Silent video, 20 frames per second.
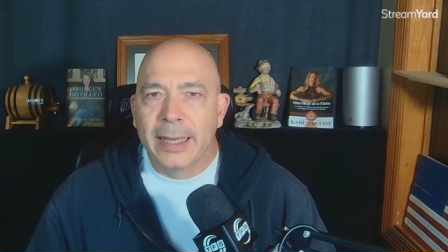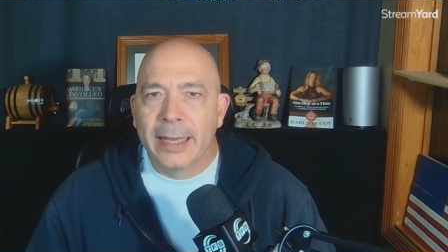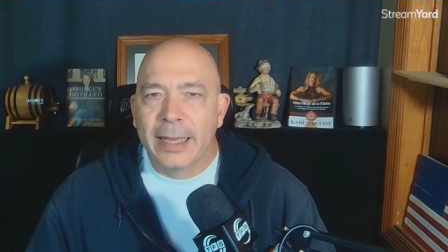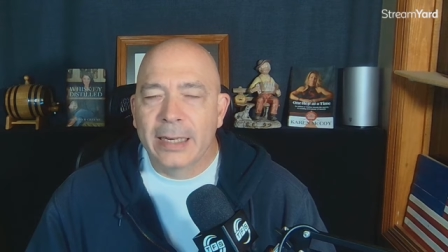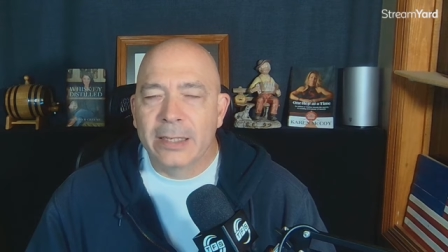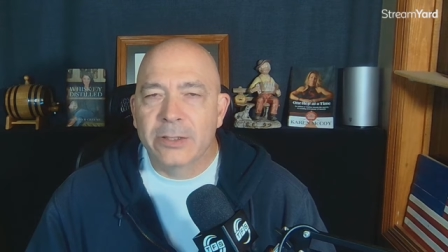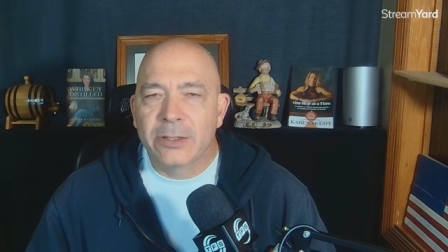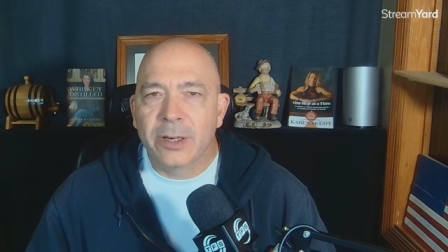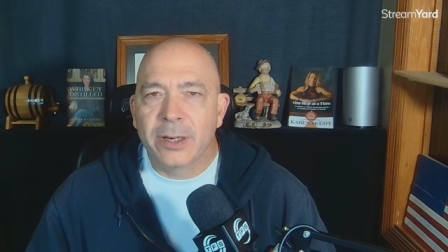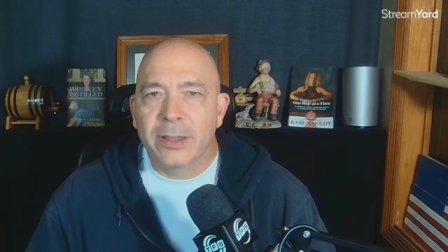And
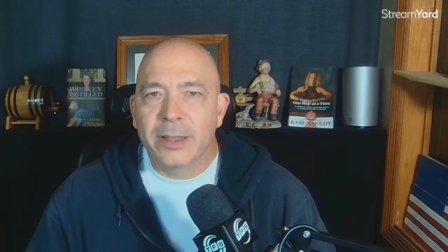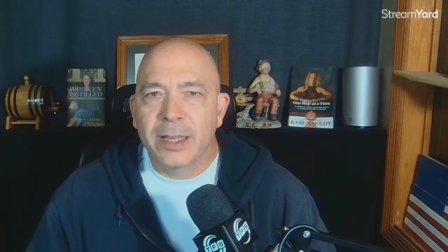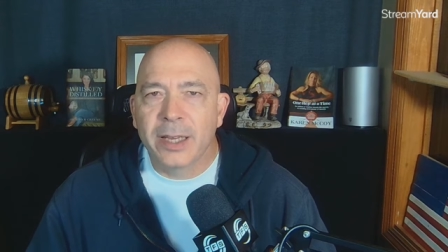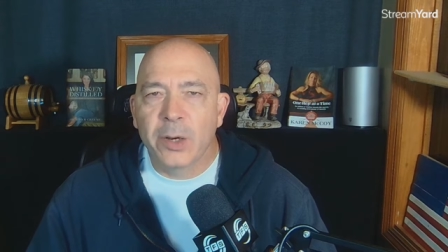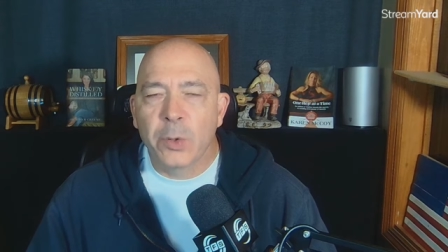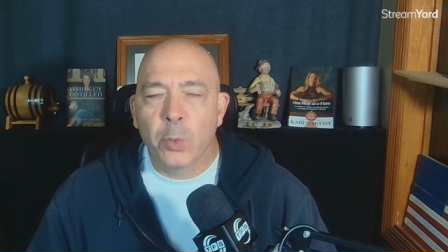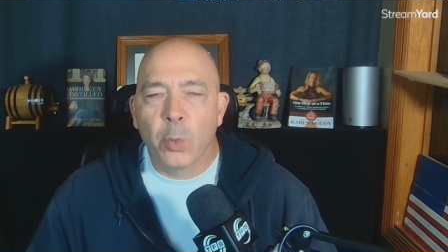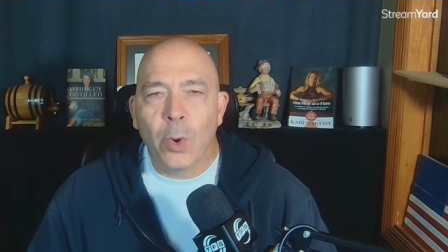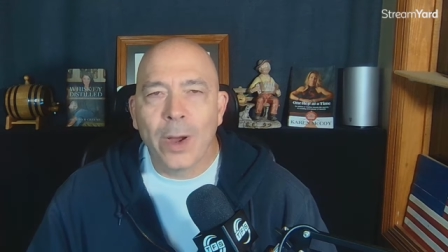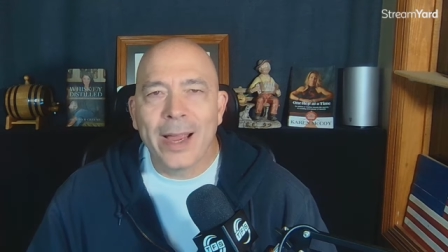I started
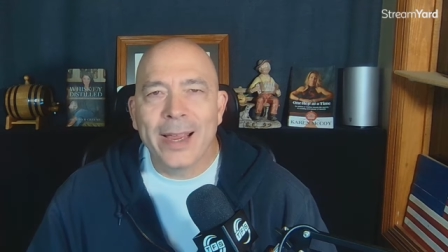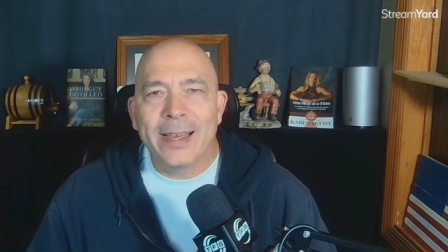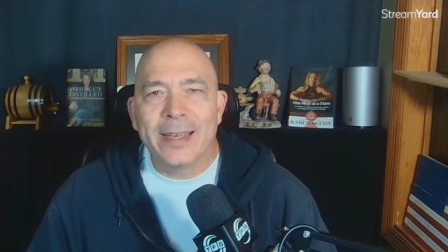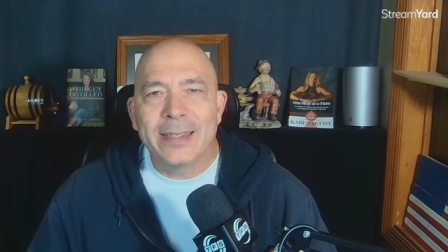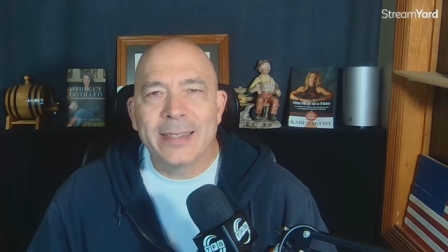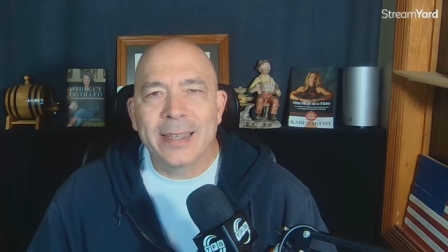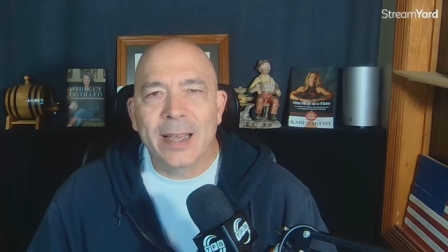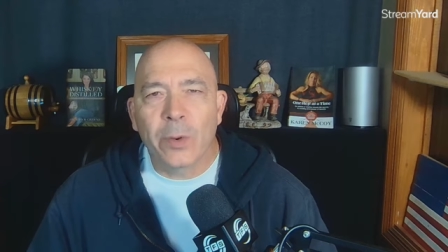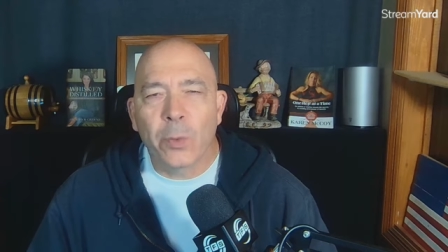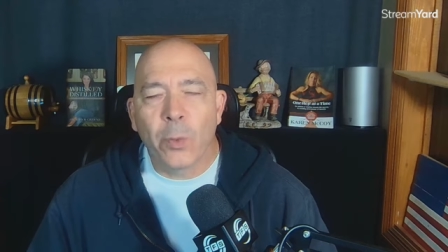thinking, why
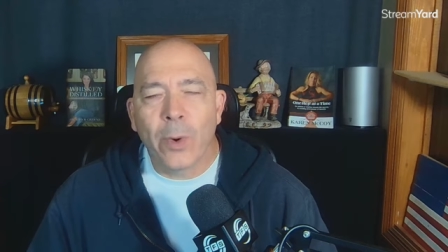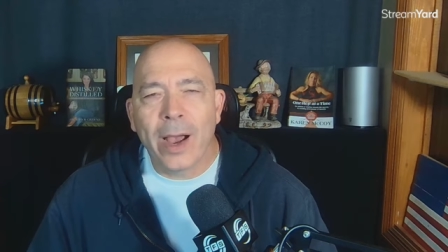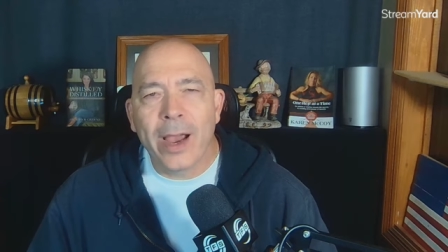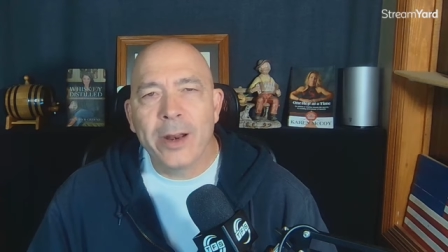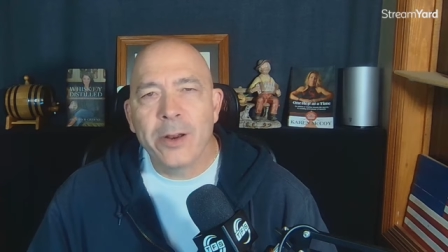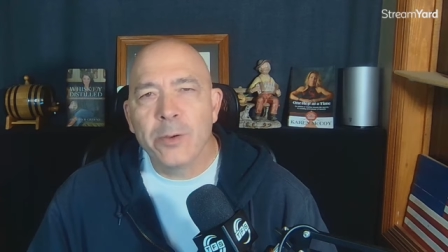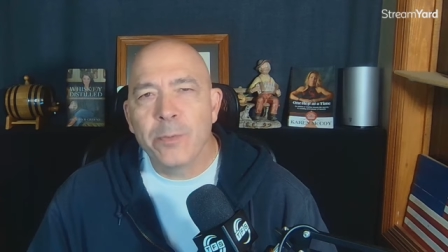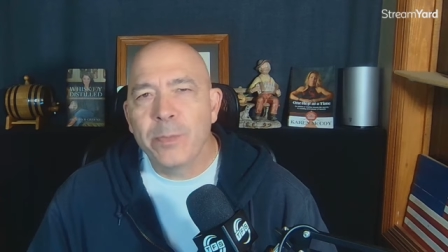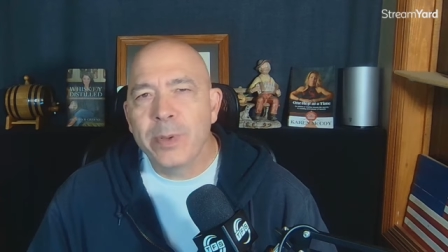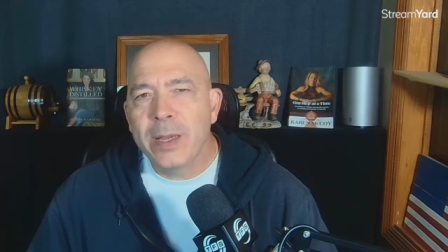is that? Why
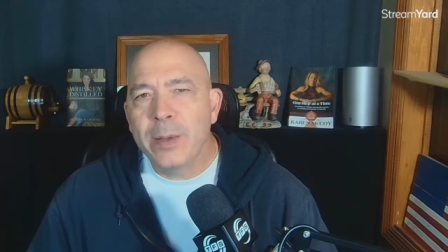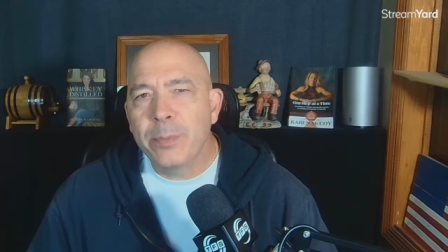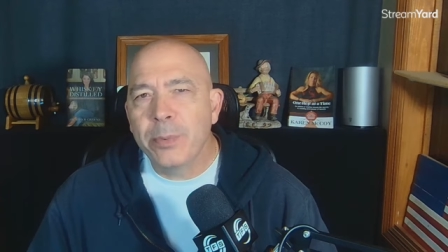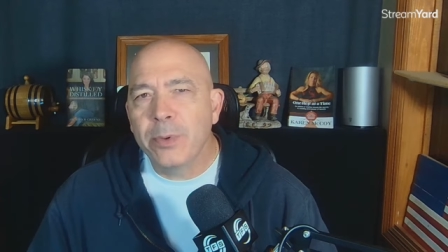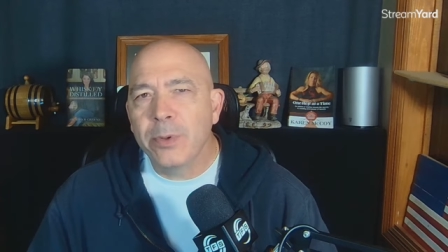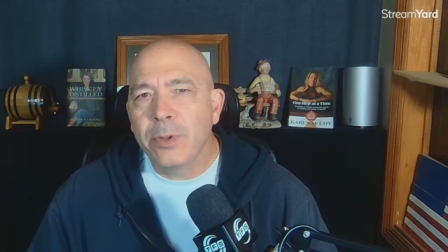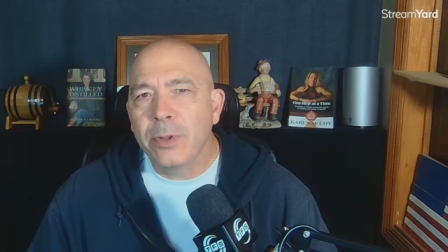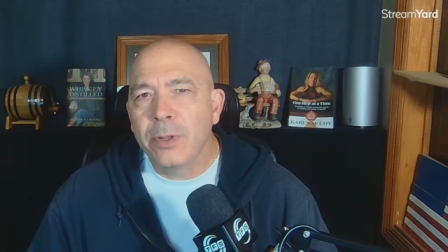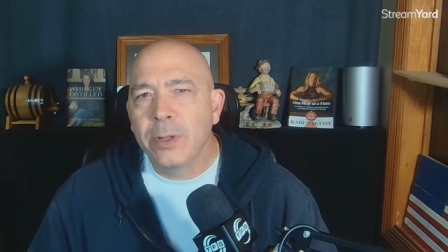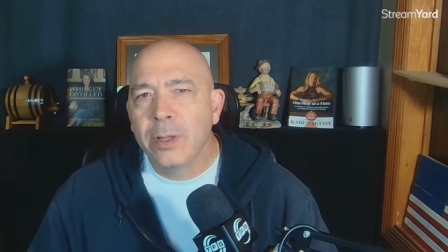do
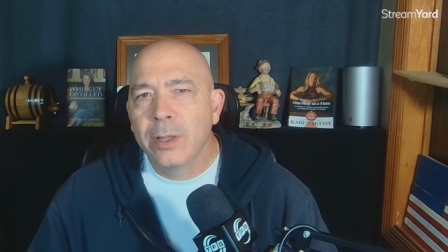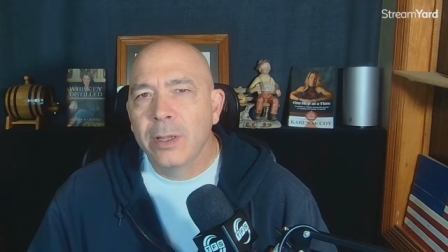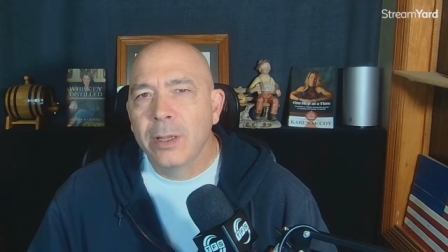people